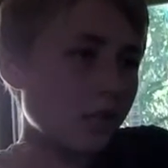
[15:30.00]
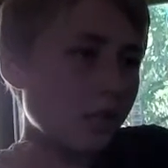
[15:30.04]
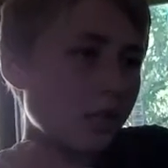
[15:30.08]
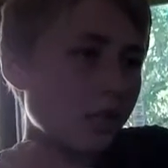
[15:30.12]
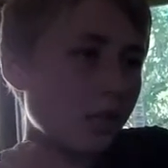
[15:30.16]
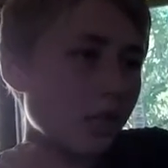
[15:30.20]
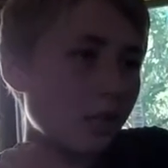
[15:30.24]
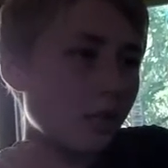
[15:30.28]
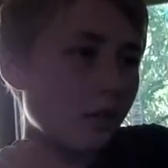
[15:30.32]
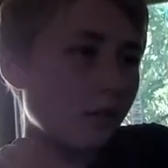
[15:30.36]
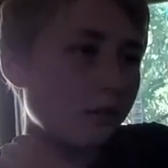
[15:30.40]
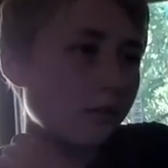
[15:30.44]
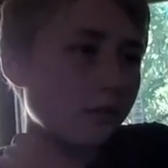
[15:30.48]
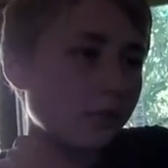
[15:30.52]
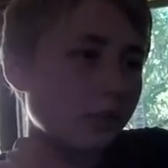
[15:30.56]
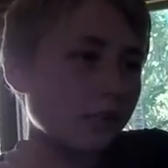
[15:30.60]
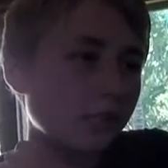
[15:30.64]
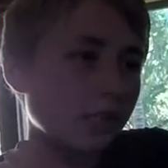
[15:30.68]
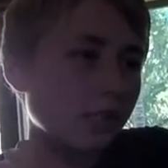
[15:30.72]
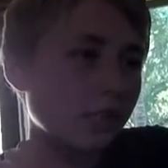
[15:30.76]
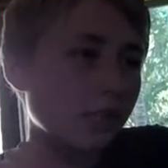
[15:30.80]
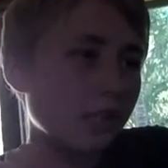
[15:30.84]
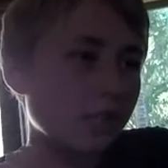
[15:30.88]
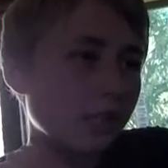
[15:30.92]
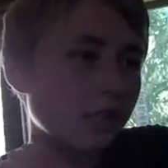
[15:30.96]
Yeah,
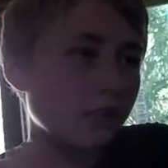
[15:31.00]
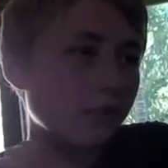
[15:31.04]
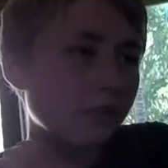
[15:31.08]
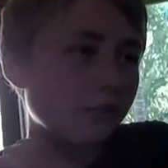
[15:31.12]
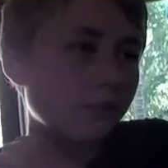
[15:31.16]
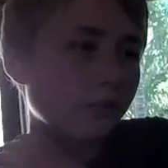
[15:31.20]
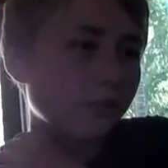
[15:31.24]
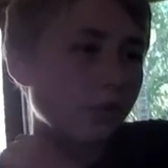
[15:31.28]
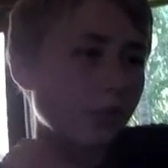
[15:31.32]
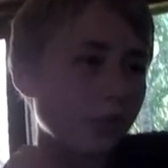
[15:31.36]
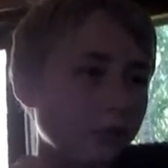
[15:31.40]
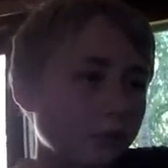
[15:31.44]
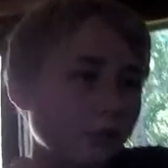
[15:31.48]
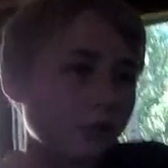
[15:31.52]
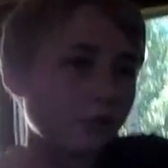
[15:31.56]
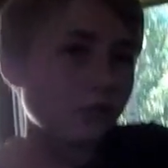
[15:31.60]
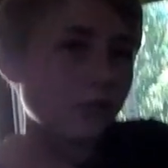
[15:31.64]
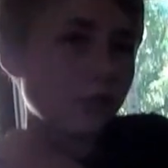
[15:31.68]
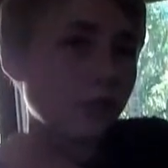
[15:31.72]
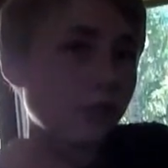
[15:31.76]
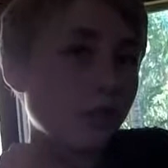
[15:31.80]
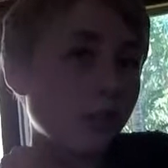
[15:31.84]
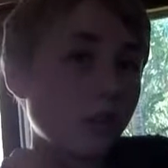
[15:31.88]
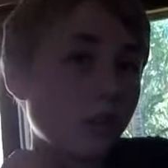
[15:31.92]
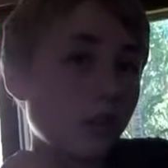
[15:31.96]
obviously flips
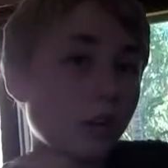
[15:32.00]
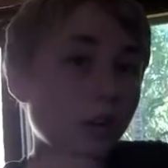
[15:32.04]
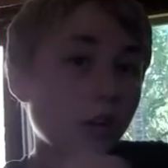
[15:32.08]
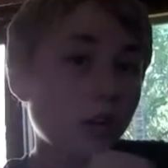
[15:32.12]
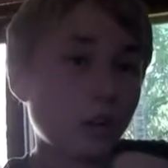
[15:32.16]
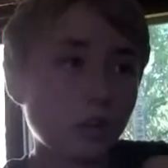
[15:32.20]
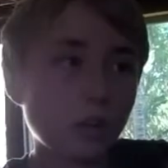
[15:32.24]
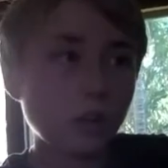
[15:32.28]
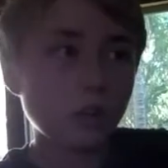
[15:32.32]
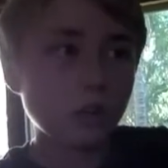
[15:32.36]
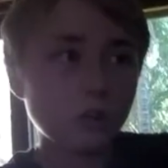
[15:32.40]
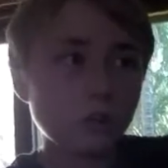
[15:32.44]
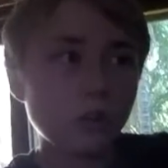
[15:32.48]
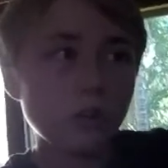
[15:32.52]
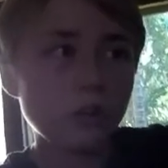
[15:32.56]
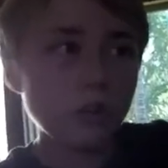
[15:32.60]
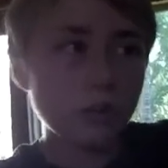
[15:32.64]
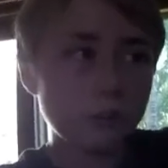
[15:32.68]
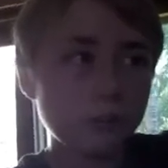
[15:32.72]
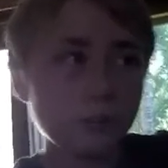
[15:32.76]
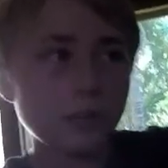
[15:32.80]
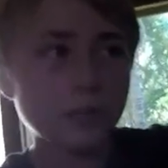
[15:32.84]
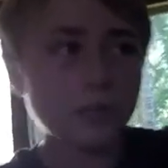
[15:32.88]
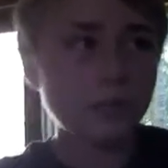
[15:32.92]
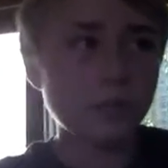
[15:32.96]
are a lot
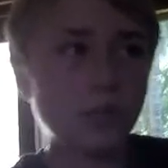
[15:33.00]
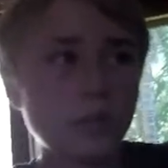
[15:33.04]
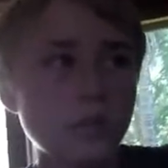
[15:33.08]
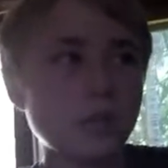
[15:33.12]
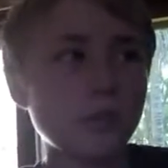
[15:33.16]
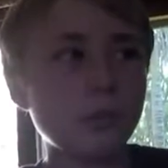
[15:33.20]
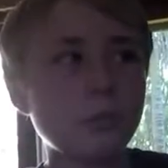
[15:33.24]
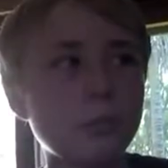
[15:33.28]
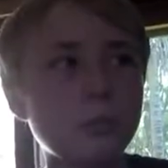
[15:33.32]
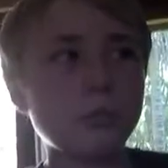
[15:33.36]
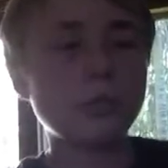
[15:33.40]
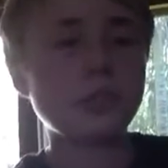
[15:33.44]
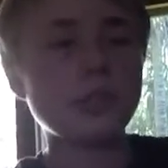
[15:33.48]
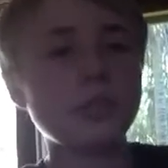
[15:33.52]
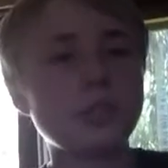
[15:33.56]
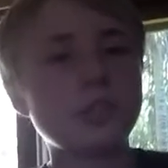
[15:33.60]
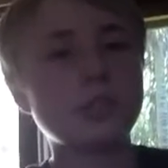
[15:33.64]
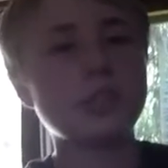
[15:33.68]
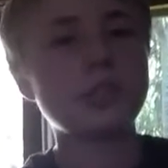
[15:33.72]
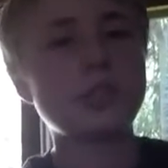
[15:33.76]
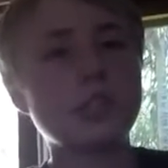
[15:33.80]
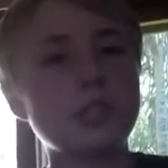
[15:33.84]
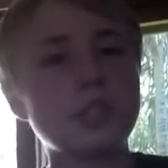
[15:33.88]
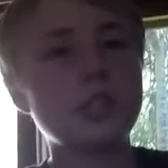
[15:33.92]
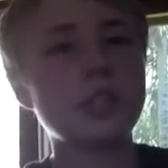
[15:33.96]
in my title
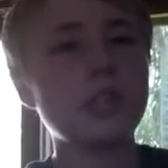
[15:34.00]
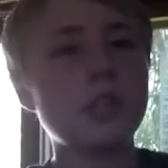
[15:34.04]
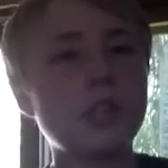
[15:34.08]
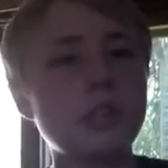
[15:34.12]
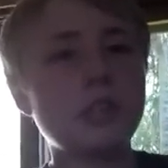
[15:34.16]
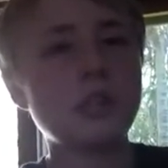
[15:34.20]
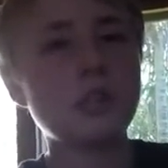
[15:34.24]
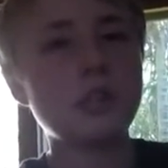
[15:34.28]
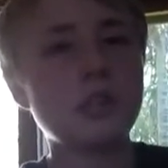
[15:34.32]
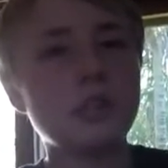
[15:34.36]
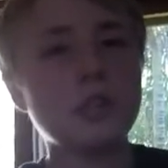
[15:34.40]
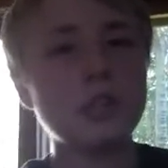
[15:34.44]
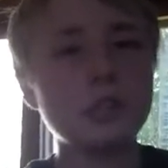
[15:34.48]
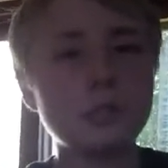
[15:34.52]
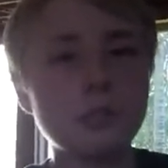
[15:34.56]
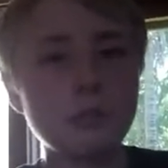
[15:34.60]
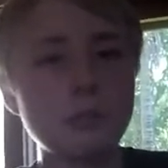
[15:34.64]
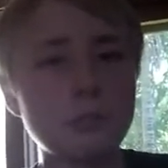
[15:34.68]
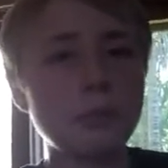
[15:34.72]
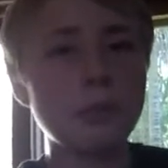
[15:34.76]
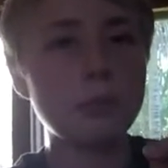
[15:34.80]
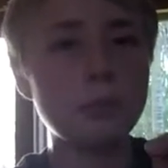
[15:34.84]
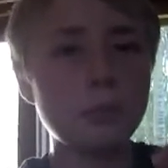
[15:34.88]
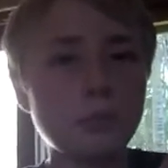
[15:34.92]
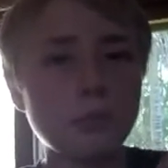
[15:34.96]
because it's
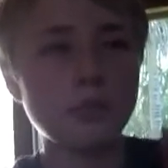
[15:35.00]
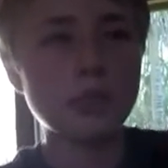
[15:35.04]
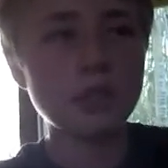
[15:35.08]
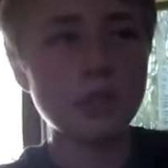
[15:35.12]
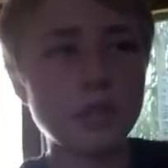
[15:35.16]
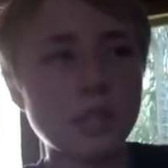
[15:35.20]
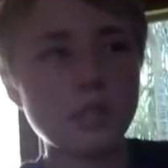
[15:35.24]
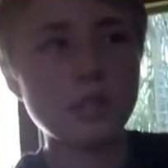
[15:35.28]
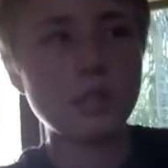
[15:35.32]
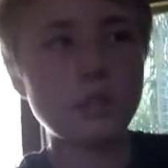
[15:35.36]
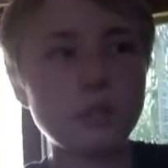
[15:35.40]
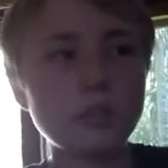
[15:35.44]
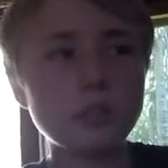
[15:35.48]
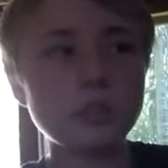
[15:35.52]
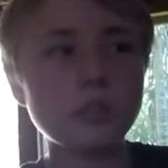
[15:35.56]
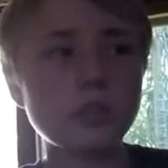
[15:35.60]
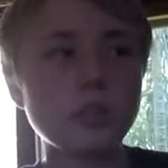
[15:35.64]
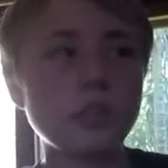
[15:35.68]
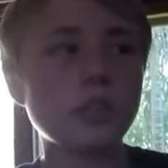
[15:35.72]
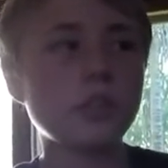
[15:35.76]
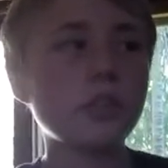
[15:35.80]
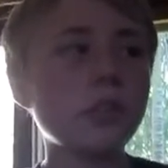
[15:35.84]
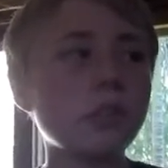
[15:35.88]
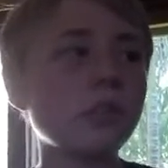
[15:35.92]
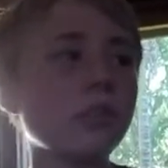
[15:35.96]
what people click on,
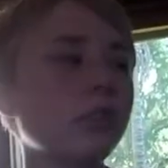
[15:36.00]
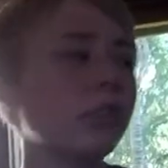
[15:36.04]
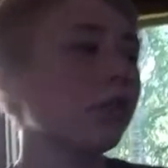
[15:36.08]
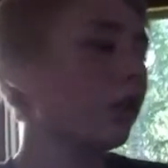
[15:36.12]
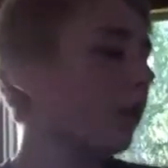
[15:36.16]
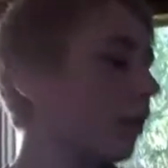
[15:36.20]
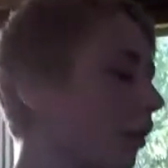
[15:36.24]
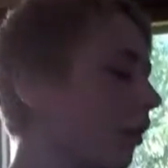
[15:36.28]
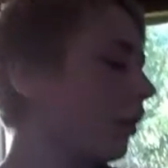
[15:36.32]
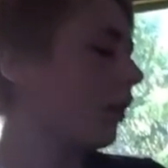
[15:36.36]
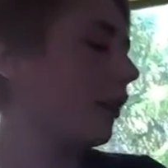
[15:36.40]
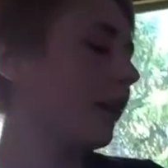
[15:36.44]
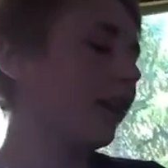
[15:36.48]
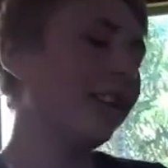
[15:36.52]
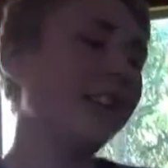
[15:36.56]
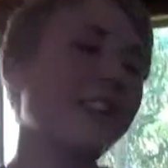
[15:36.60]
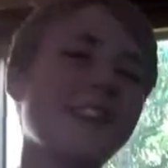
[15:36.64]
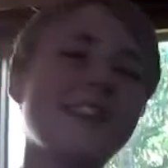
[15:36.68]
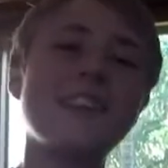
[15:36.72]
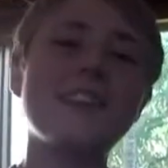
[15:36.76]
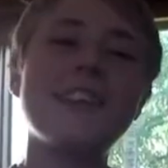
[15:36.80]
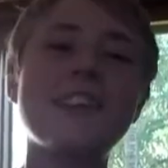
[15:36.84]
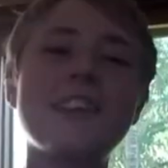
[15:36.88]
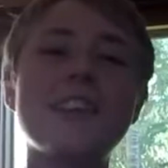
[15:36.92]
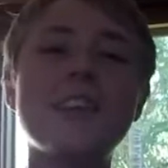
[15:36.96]
you know.
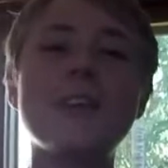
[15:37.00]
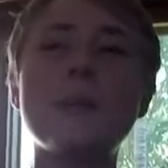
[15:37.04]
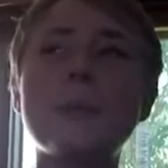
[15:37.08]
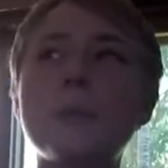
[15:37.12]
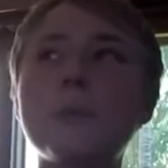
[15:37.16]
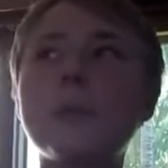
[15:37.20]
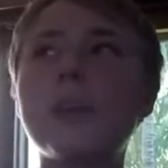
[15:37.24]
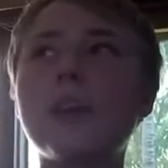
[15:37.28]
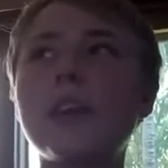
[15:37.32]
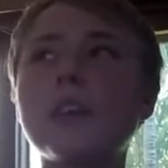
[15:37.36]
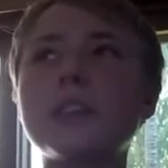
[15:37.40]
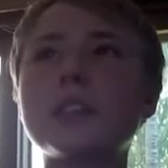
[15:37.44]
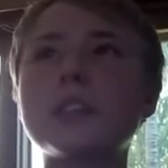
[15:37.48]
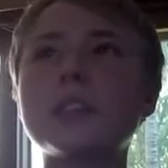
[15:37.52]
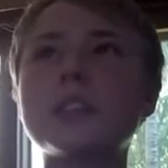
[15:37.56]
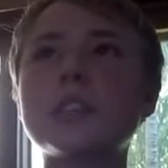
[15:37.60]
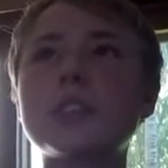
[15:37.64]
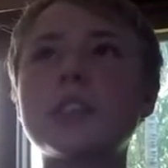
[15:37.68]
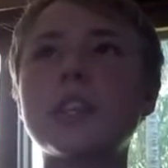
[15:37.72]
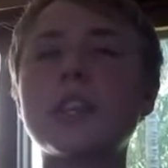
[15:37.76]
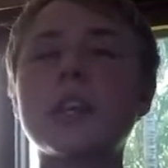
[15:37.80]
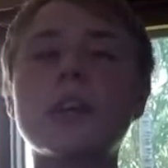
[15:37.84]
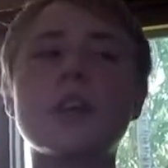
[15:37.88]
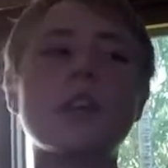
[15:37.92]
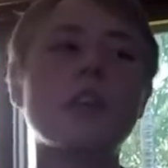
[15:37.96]
But
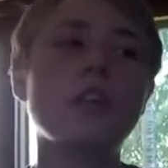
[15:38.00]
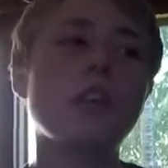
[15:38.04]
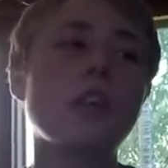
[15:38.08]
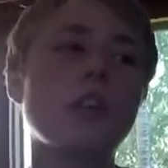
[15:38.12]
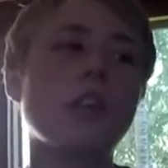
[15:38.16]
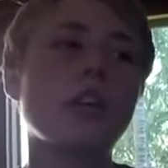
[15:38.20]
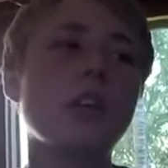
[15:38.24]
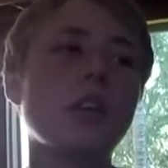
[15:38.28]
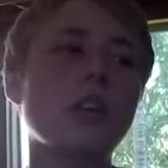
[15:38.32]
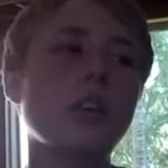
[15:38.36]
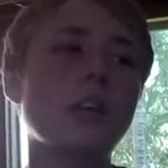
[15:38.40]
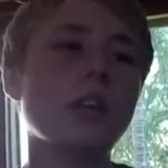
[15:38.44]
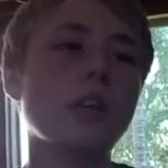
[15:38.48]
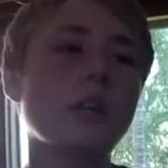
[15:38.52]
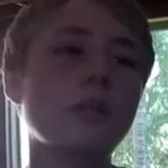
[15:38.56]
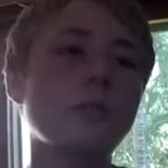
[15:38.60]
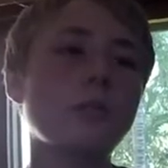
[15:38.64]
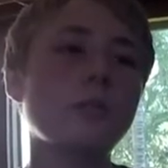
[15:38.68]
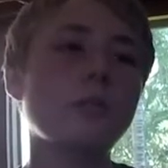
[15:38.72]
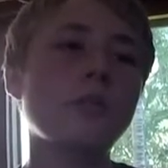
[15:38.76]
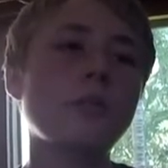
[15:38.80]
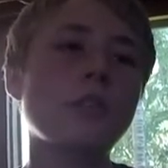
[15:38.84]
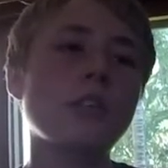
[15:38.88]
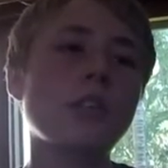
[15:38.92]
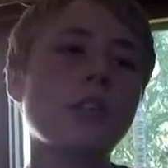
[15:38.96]
yeah,
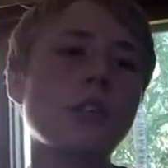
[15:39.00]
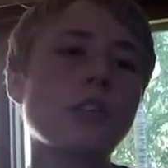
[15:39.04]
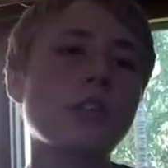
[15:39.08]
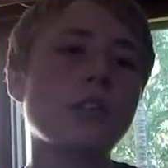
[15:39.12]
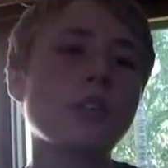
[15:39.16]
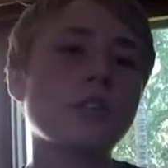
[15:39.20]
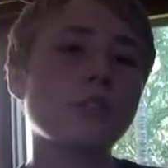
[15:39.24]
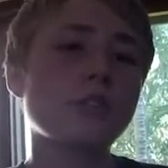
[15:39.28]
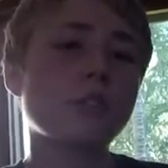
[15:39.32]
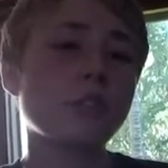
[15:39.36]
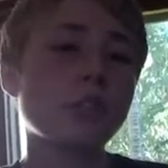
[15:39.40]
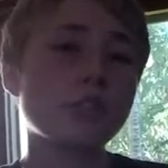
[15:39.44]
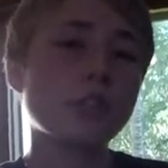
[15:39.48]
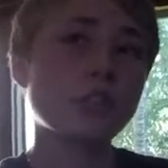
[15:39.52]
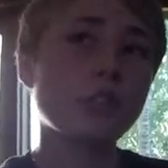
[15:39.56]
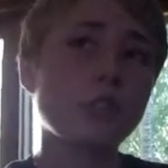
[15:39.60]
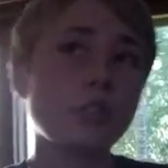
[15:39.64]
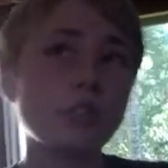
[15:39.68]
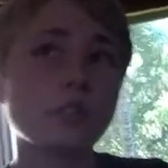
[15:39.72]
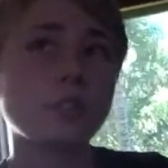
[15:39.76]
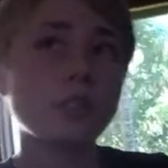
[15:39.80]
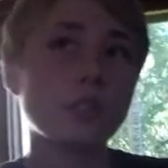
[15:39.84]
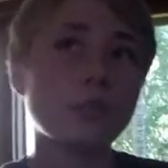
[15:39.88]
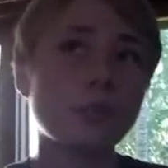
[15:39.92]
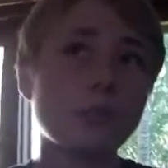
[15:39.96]
trick
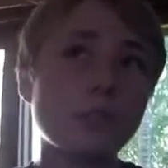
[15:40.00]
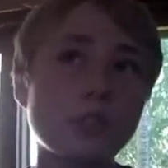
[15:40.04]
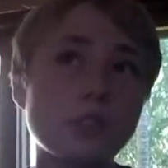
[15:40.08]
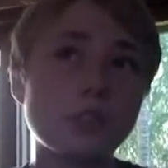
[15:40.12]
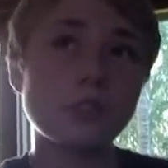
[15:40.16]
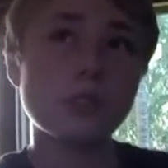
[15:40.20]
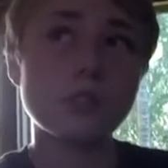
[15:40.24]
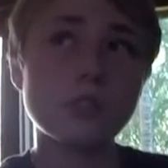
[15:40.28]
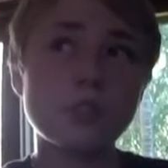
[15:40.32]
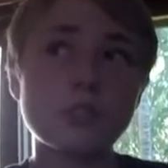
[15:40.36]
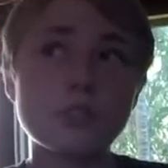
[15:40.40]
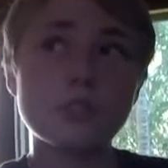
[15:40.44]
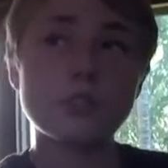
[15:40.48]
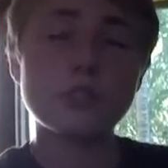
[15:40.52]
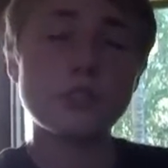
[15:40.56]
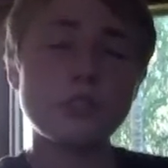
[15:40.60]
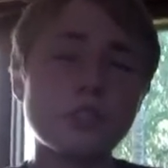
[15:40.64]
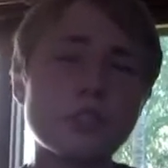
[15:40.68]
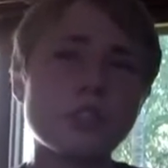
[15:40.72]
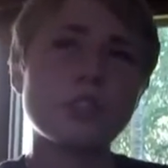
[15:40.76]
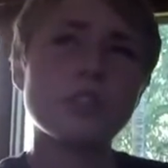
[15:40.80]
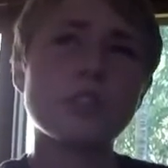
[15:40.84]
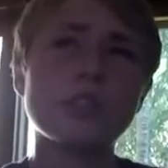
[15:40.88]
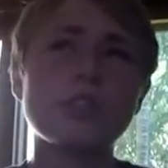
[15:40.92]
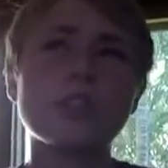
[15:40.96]
shots I'll be doing too,
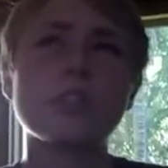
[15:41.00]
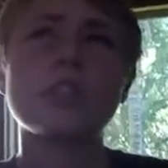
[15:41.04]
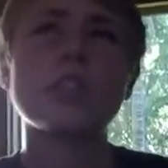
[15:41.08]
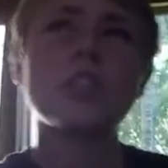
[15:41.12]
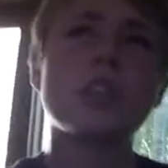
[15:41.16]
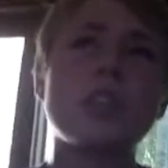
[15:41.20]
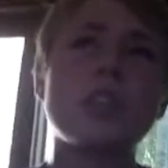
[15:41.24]
you know.